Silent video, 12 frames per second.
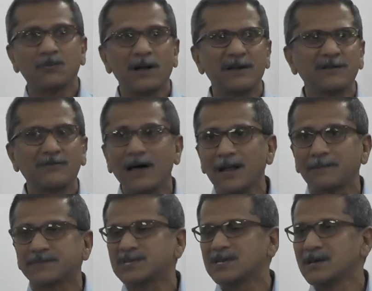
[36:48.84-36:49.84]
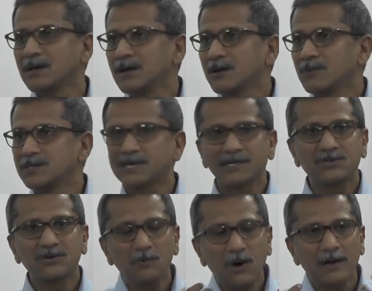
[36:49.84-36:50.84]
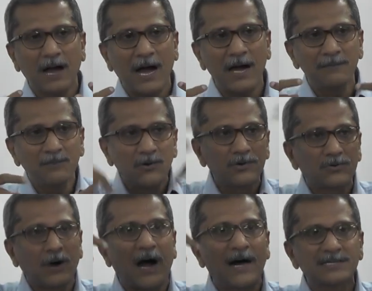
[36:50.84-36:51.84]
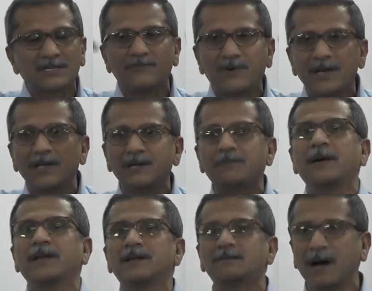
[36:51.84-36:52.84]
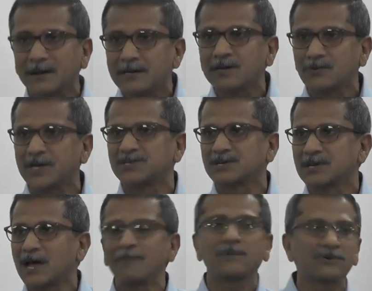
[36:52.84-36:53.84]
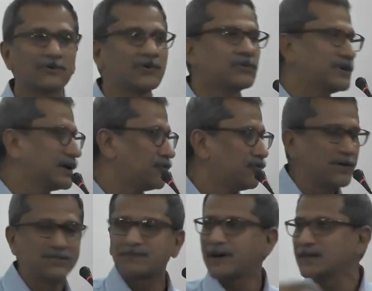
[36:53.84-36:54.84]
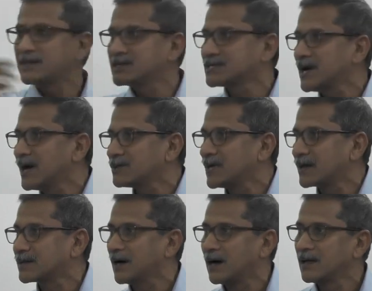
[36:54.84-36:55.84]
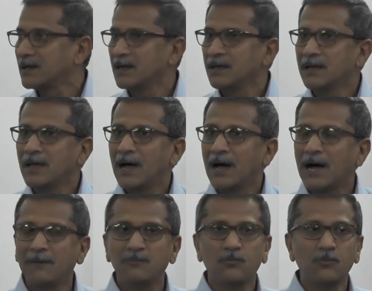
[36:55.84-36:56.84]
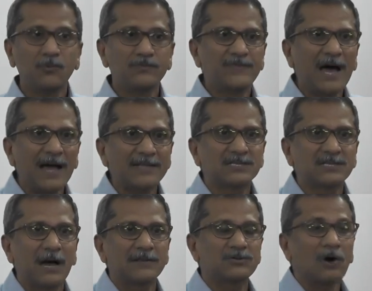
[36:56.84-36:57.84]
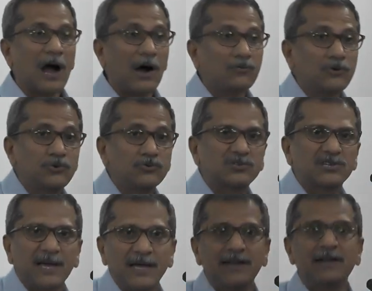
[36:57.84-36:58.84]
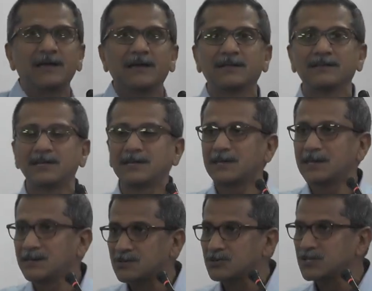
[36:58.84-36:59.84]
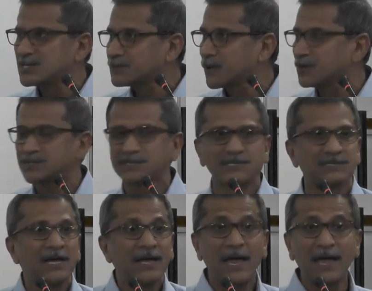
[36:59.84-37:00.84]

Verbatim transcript: that one develops which says, you know what, I am going to ask a very independent minded question. I am not going to be influenced by this guy or that guy. Um, that's, so how do you train in the, into these processes?